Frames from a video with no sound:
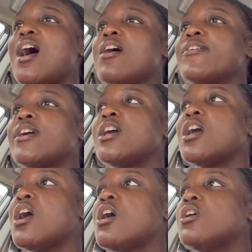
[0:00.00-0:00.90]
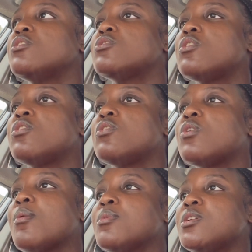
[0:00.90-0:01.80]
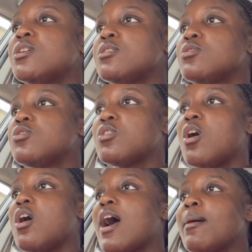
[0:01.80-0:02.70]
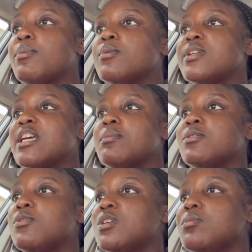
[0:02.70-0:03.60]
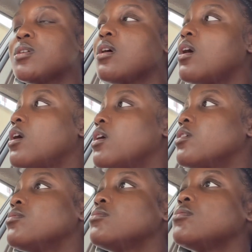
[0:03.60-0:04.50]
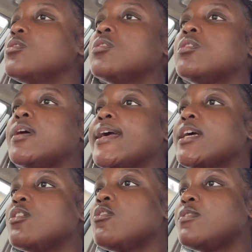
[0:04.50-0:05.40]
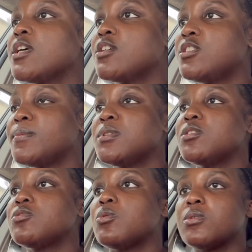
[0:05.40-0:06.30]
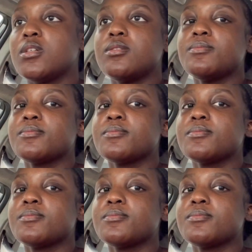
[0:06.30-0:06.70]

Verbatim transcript: How great. So I'm gonna call Apple. They gave me a phone number to call, and hopefully they can ship it to store.